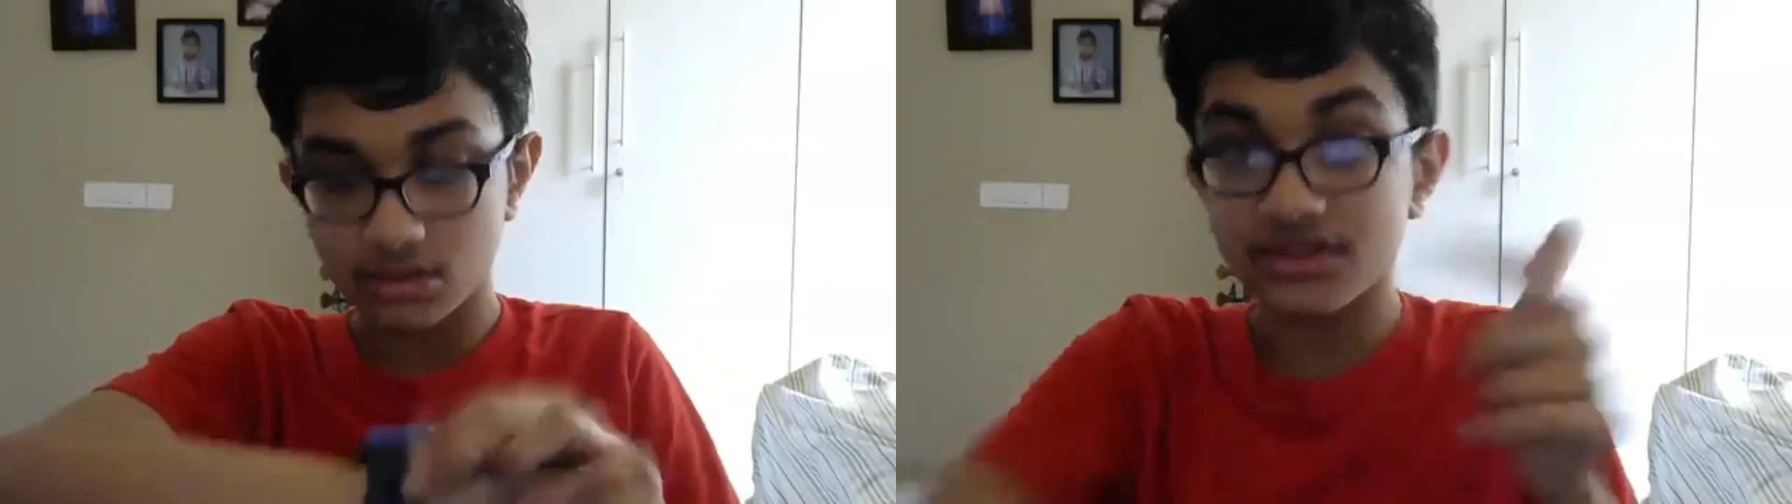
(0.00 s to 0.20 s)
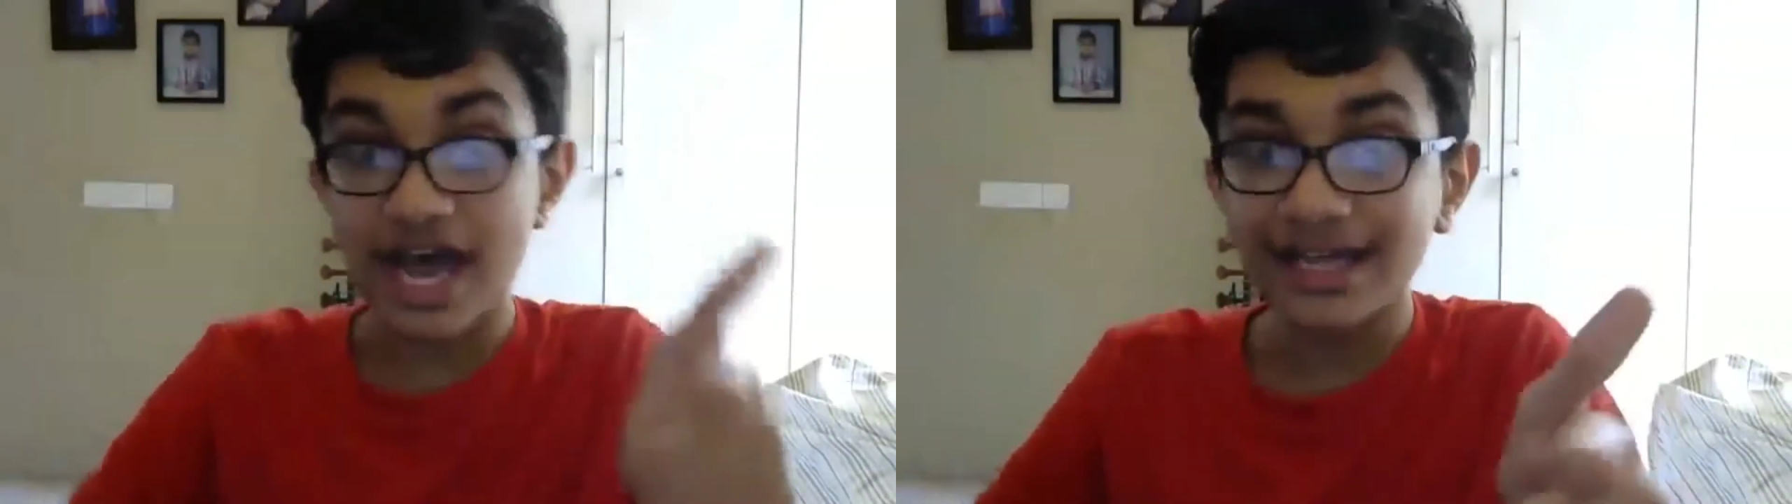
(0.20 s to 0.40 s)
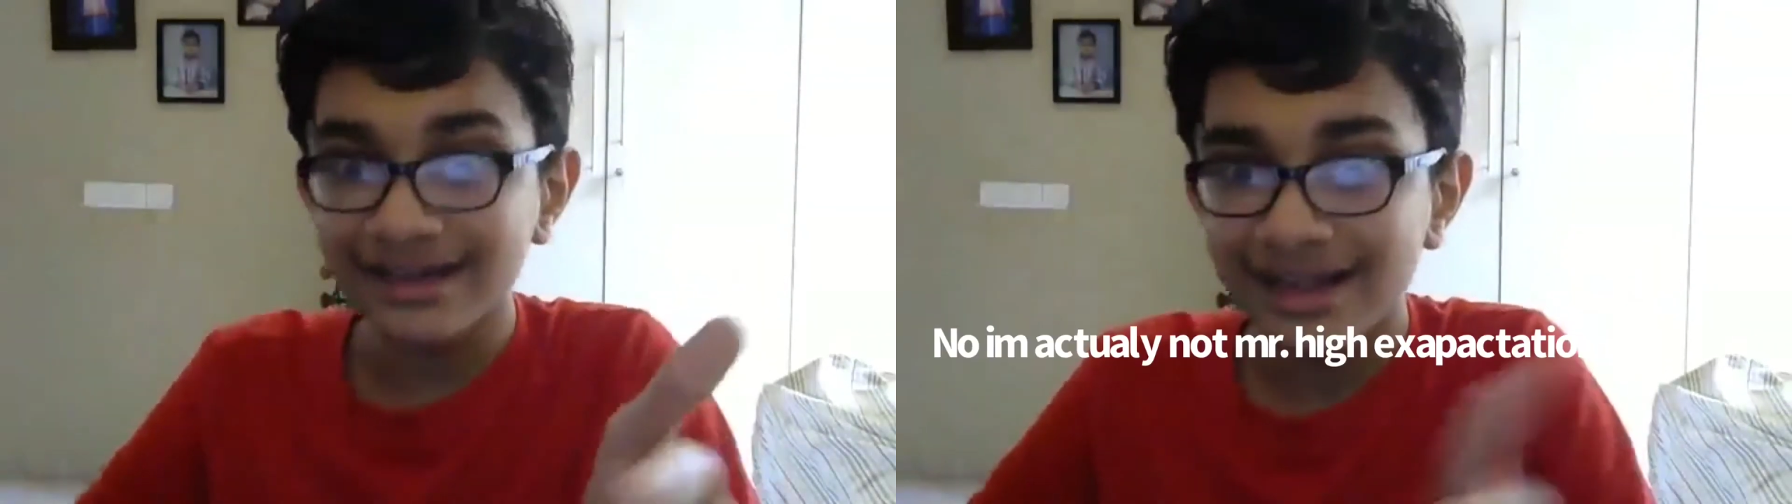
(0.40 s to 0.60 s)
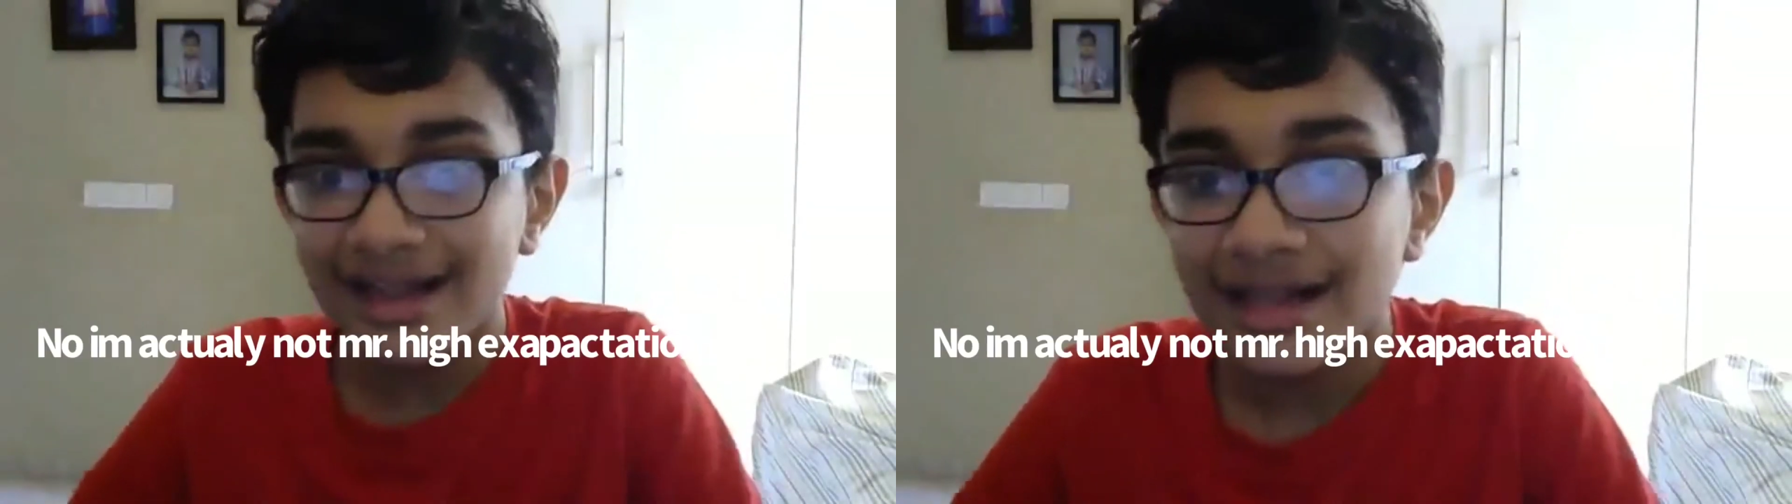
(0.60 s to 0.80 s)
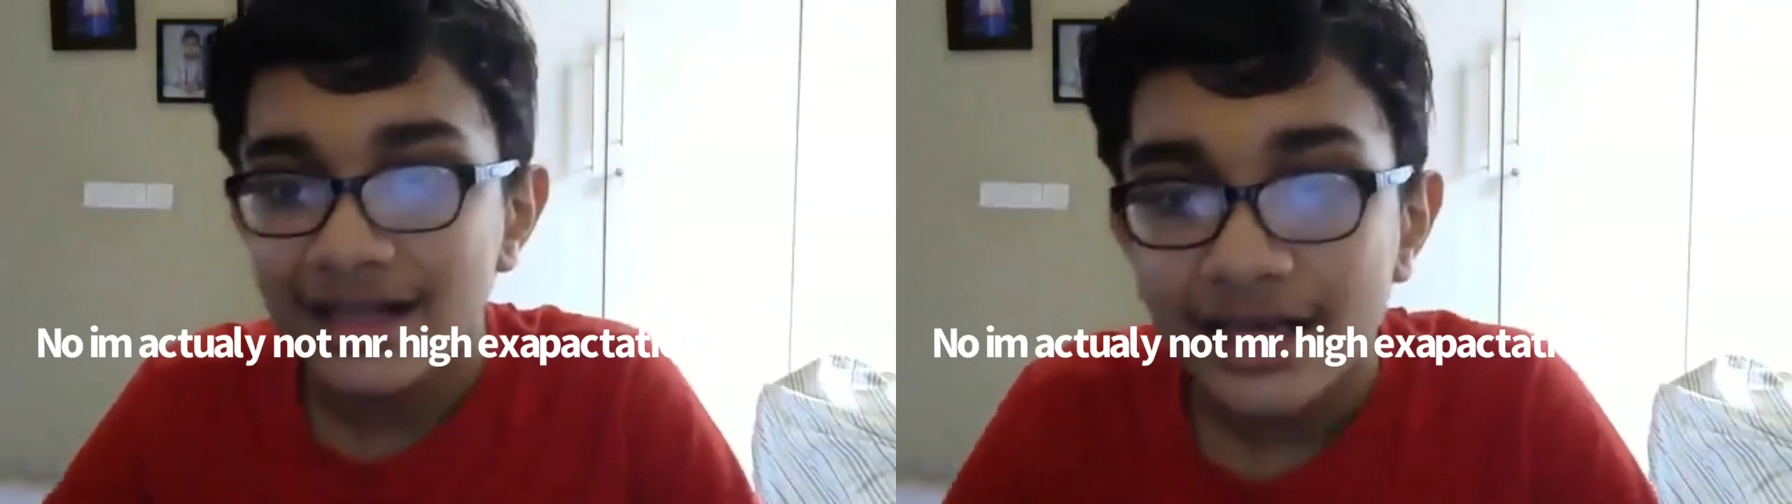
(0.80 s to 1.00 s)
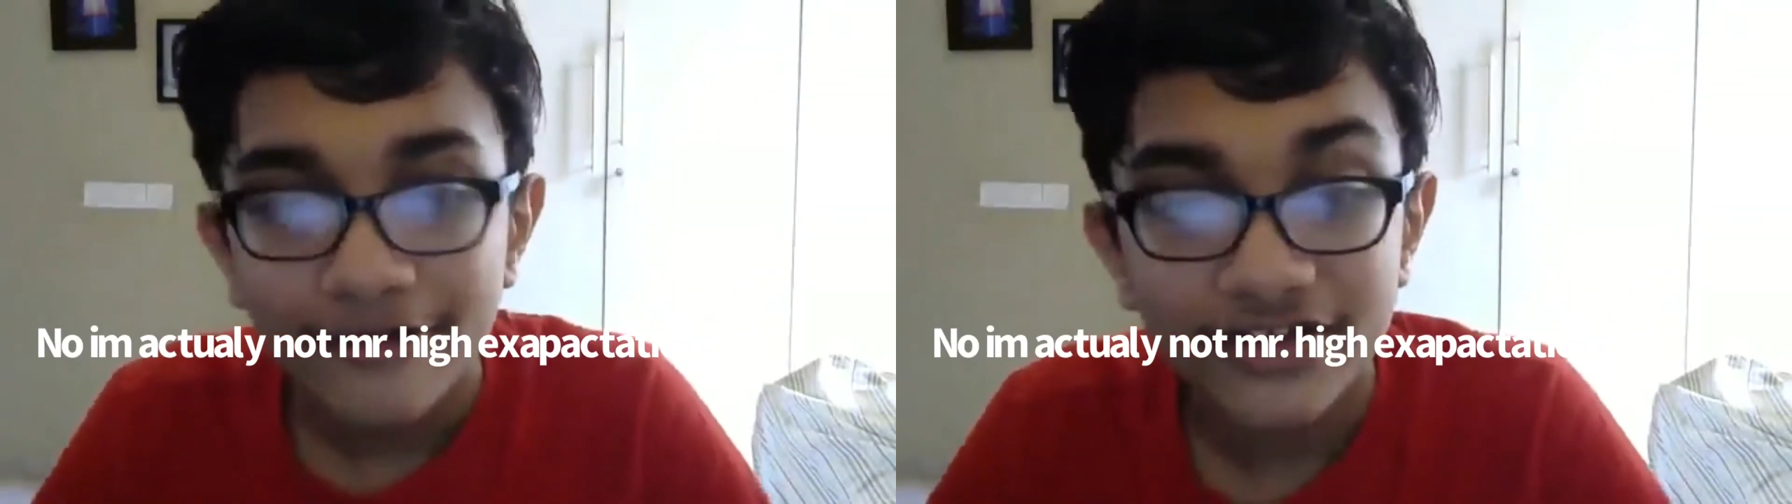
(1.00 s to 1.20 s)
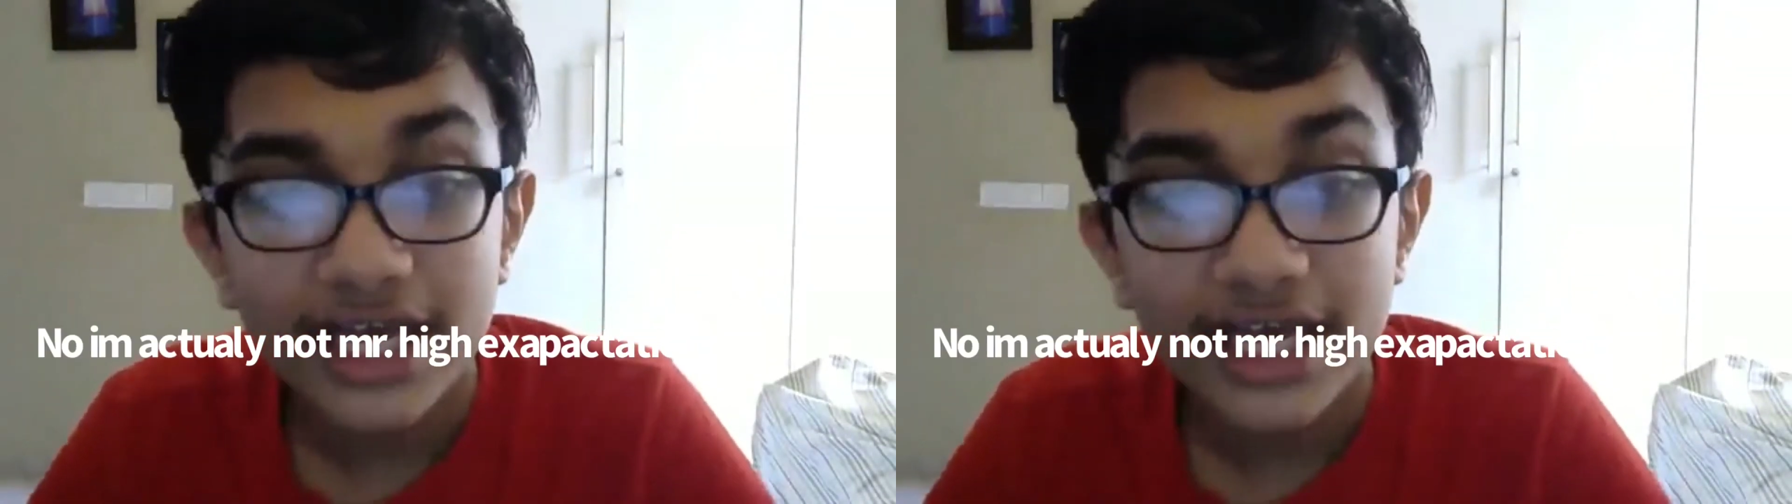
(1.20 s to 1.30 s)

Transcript: Done? If you